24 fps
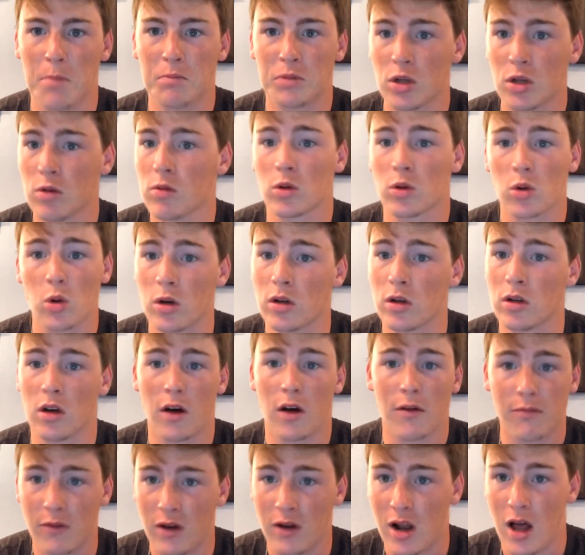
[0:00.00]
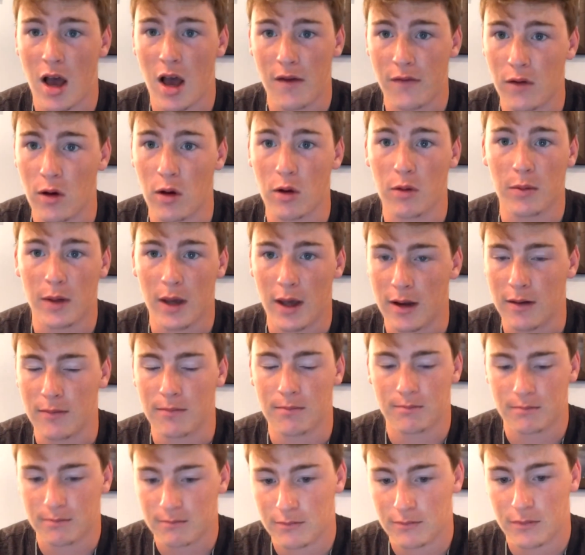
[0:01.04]
I'm still recording off my iPhone, man.
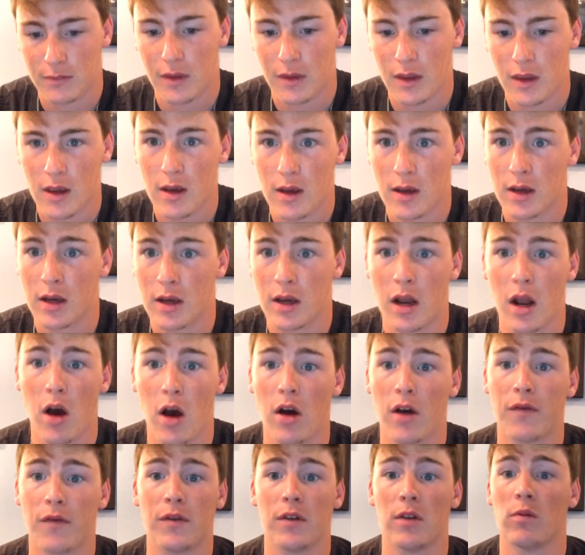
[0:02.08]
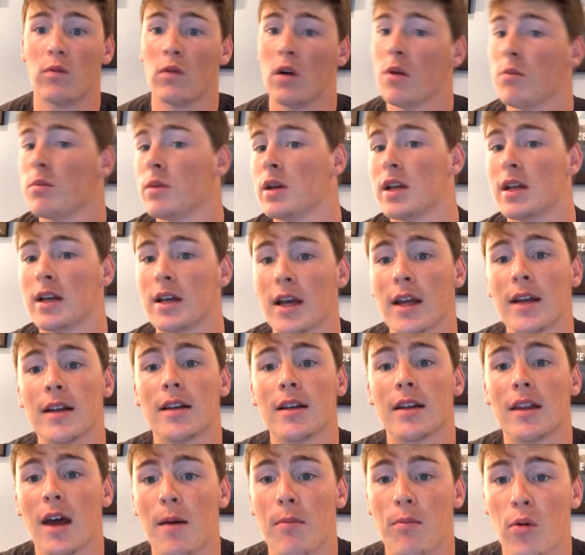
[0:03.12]
You know, if you want me to get
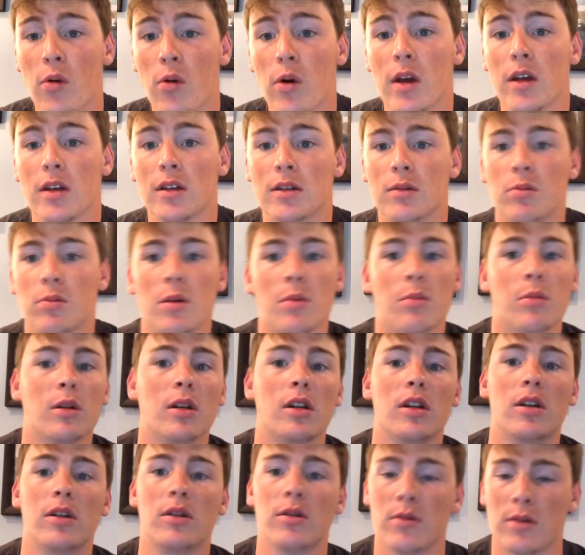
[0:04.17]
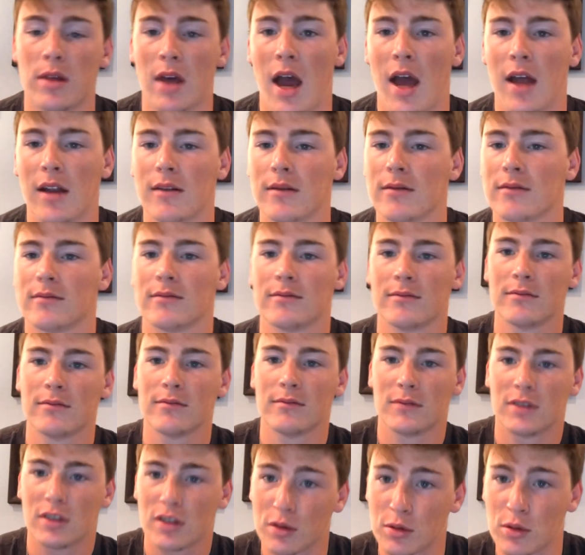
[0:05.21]
to that point to be able to do that,
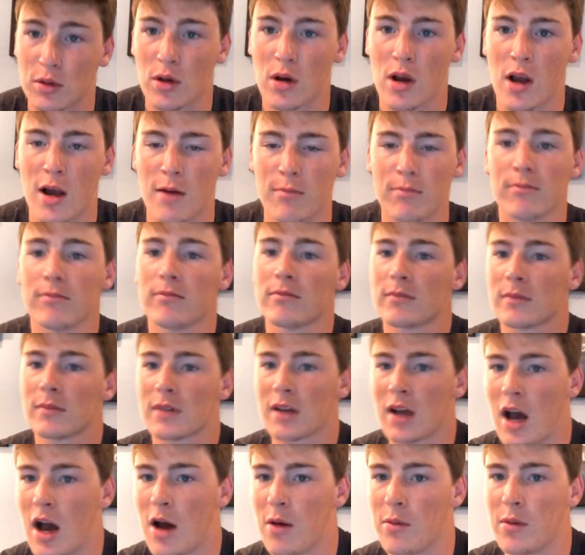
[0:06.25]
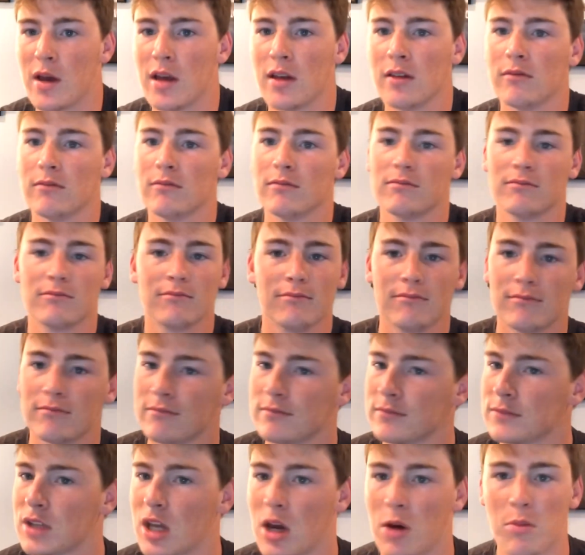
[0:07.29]
subscribe, comment,
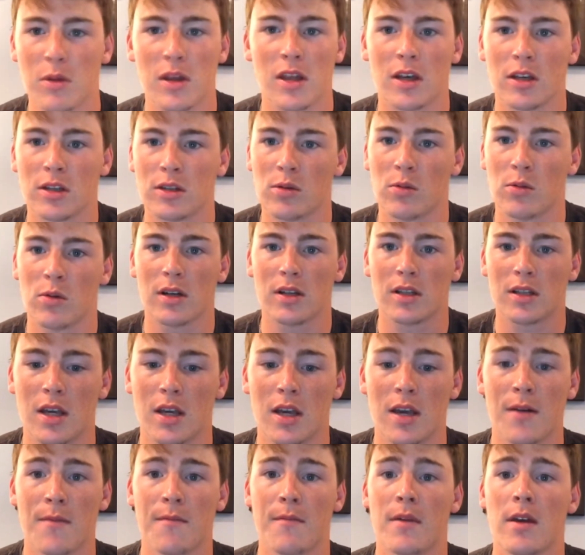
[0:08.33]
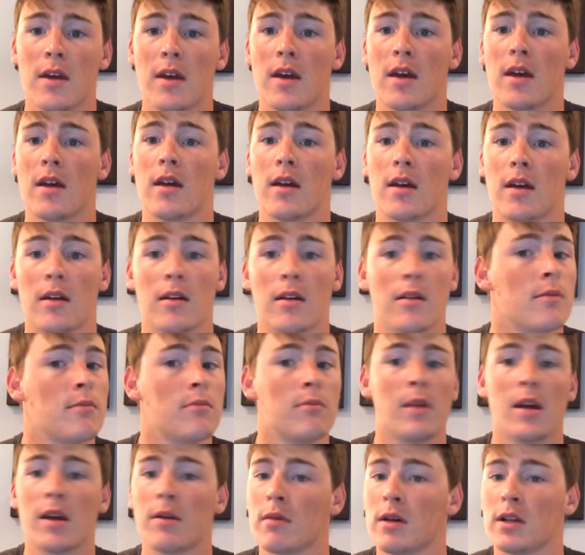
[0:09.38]
tell me things you see,
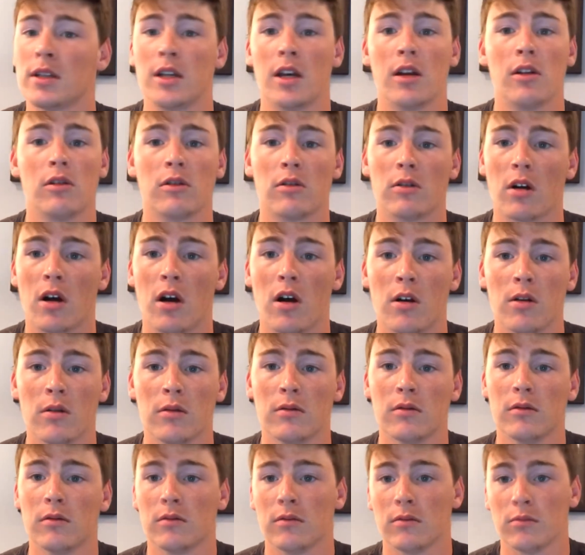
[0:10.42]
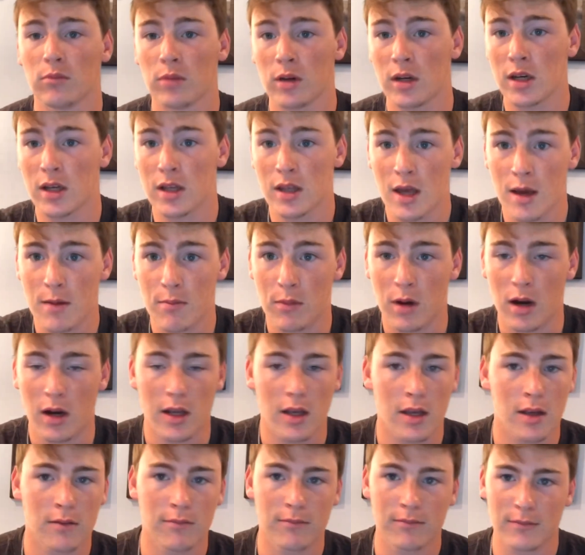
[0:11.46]
make my channel grow, bring in that
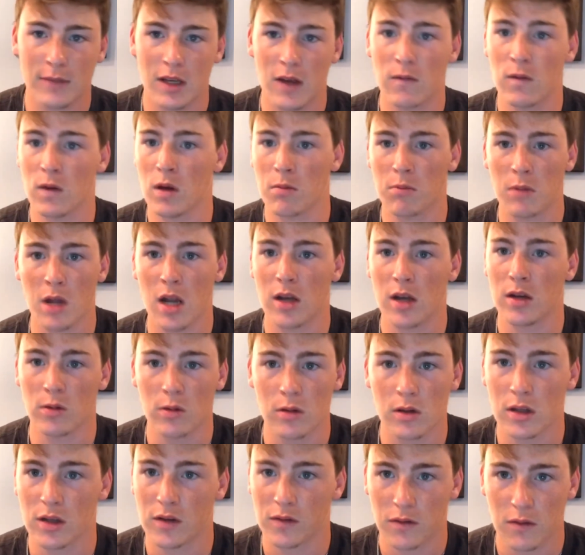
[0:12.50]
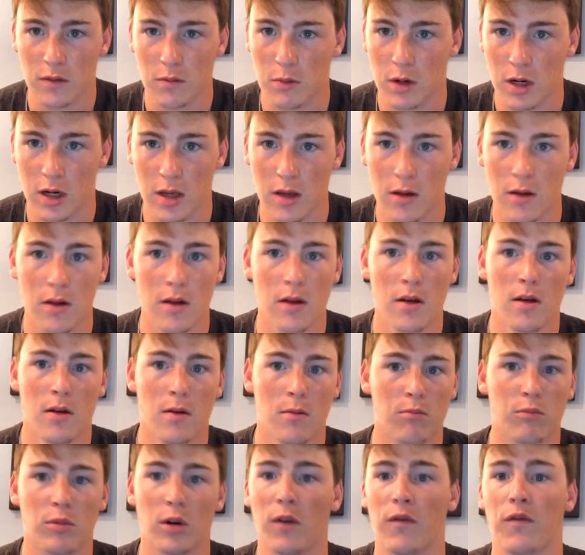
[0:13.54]
money, even though I'm not doing this for the money,
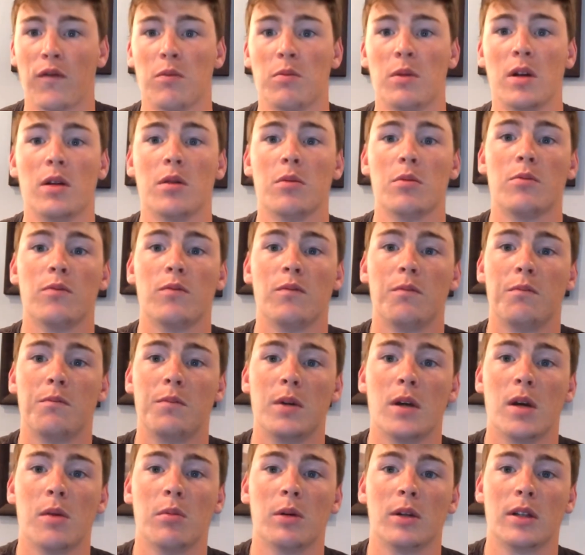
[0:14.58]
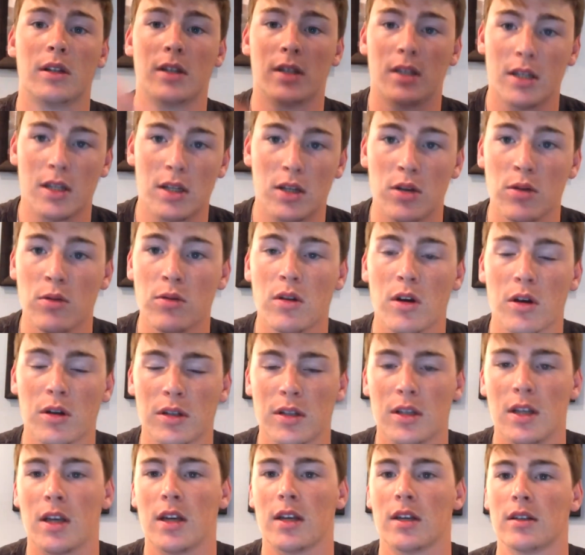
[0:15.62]
but for me to be able to do
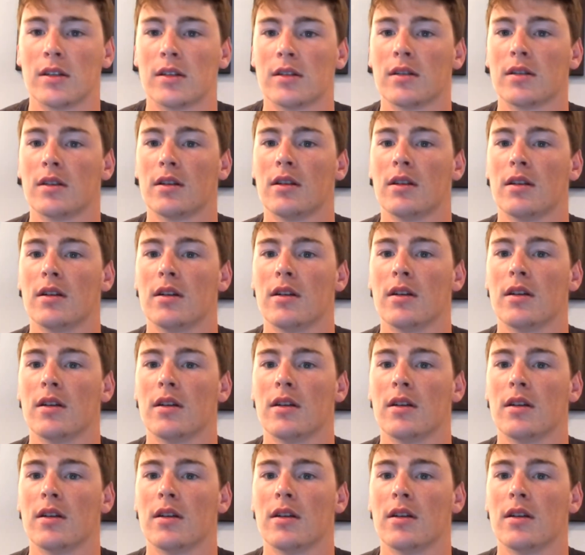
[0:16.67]
those things,